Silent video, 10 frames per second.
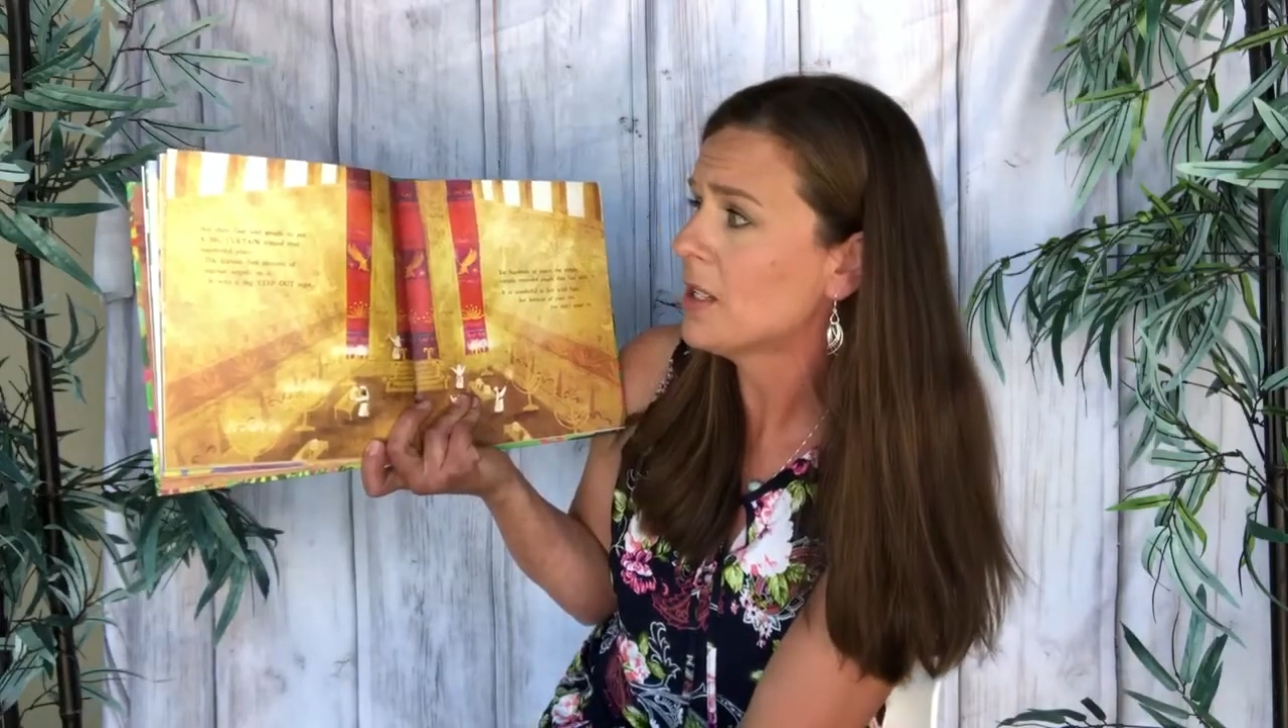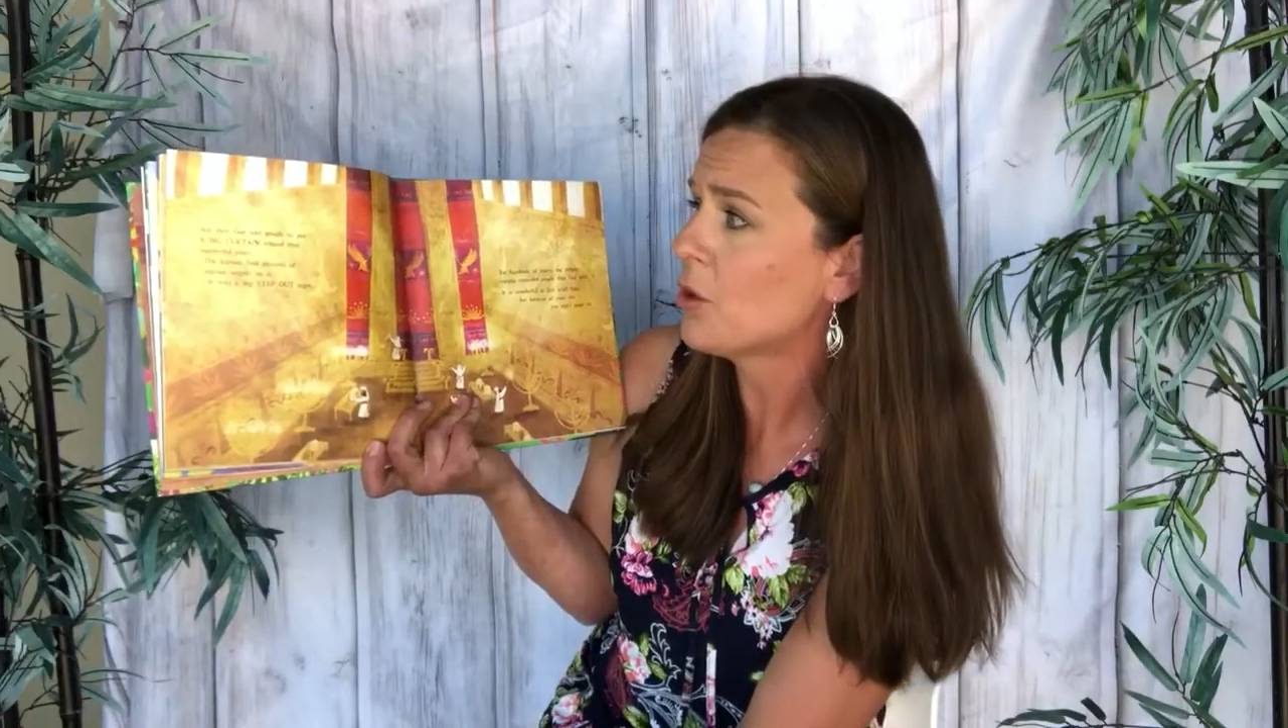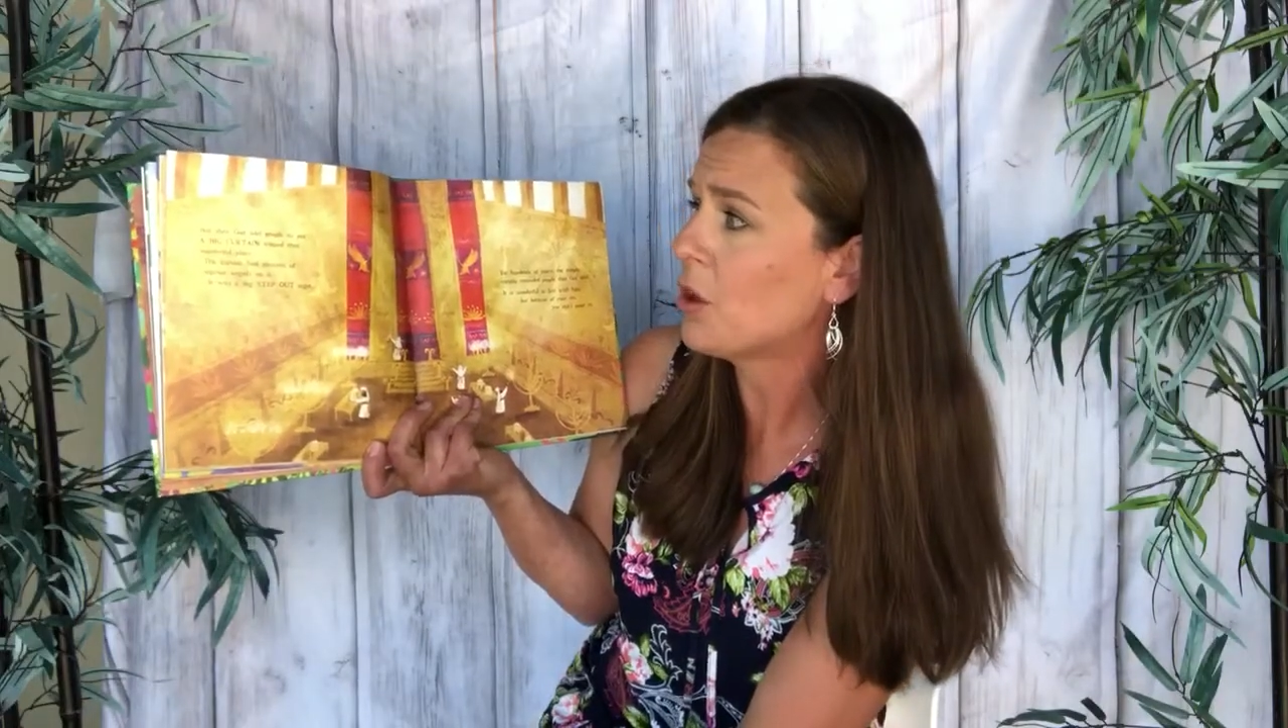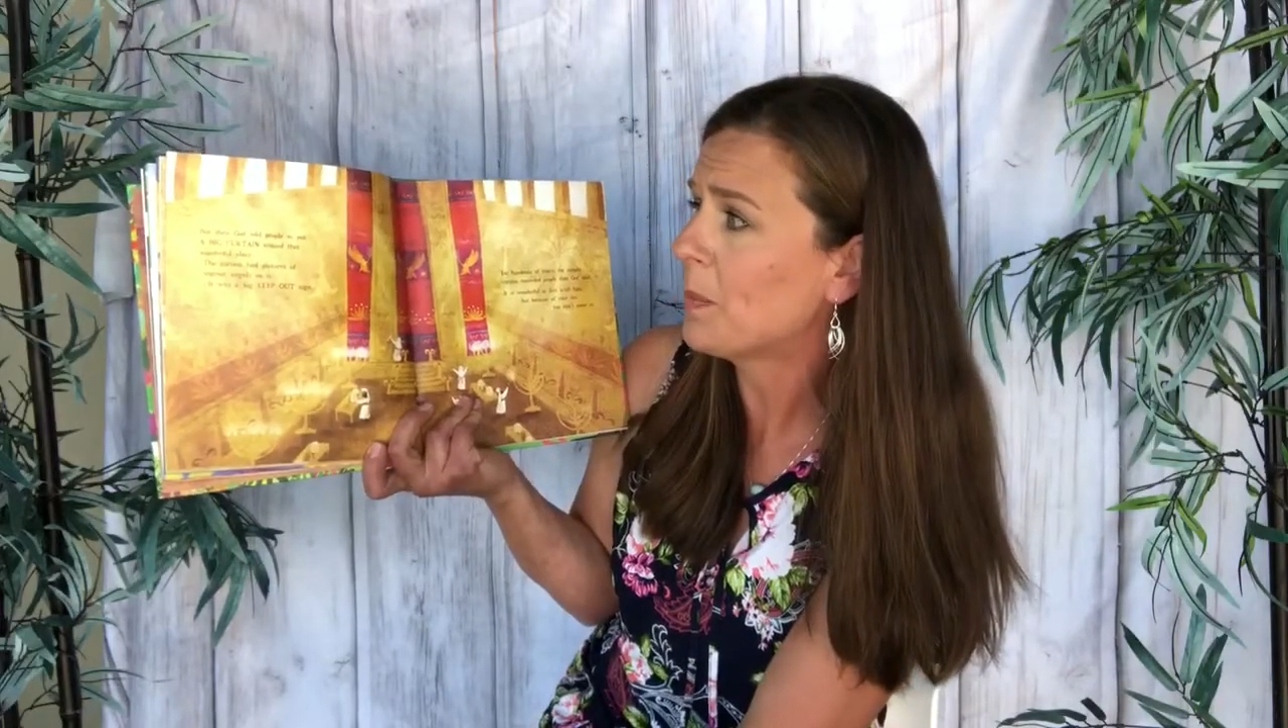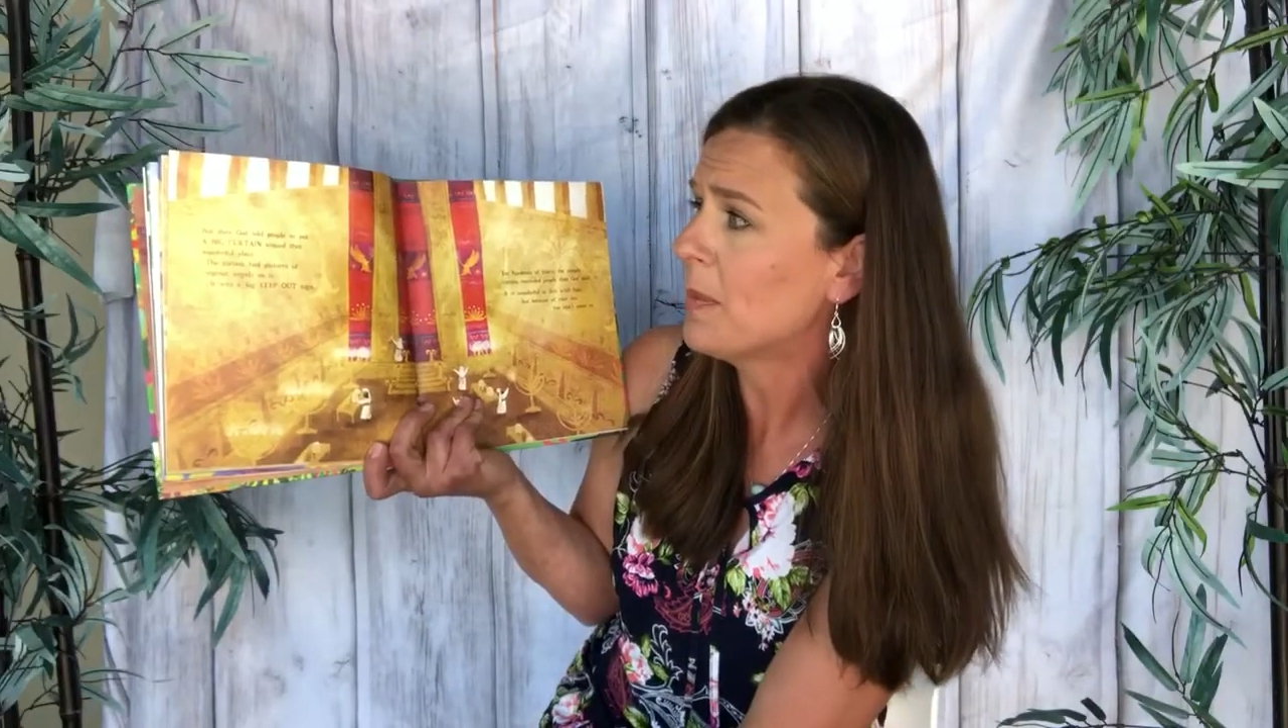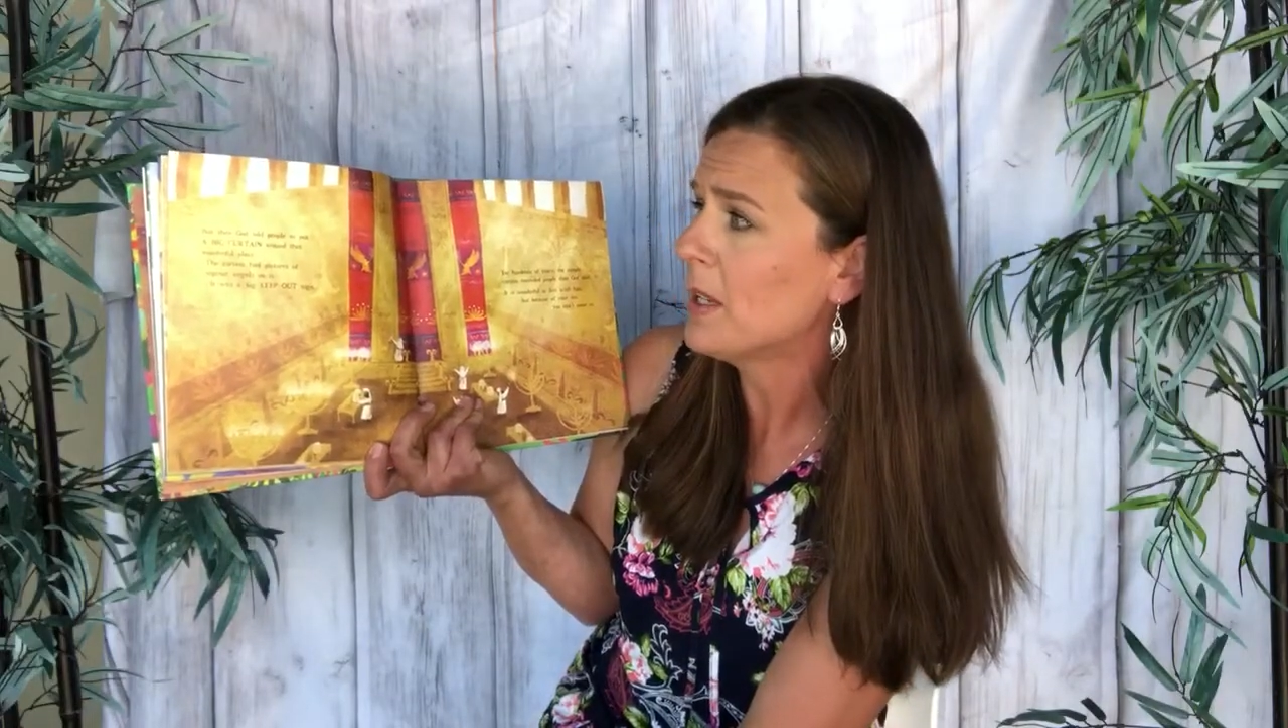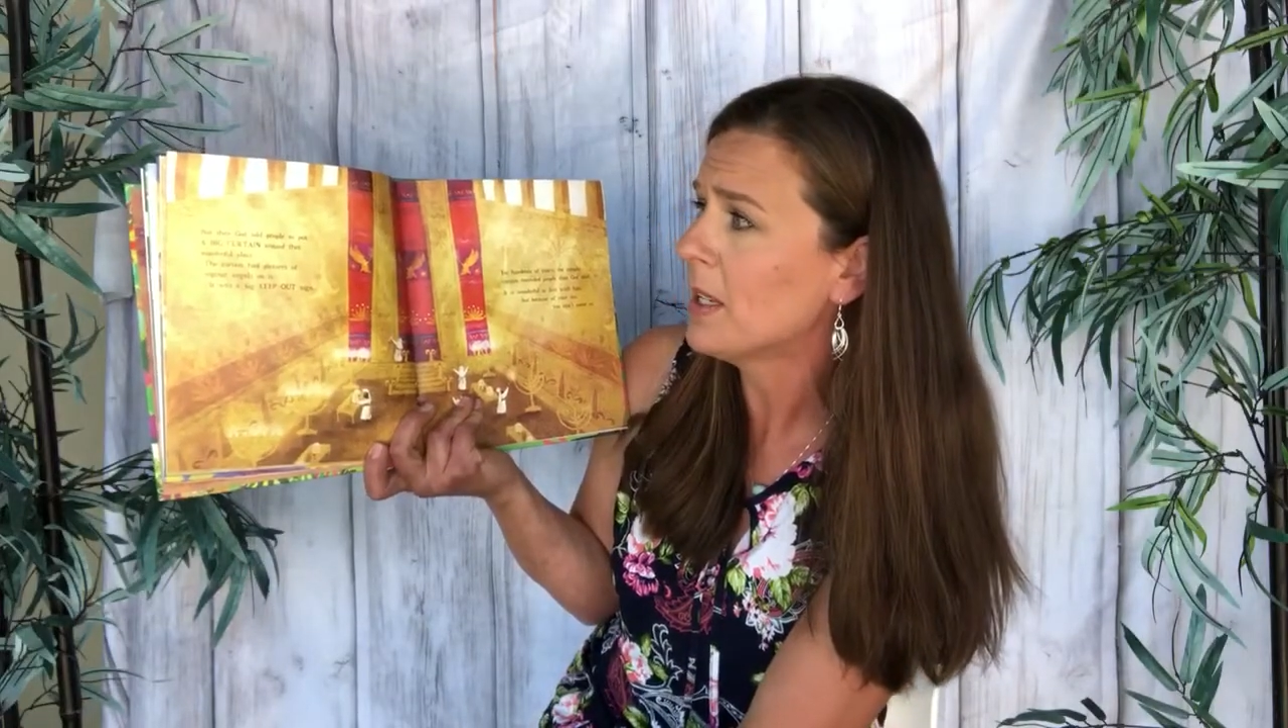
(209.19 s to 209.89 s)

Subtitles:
told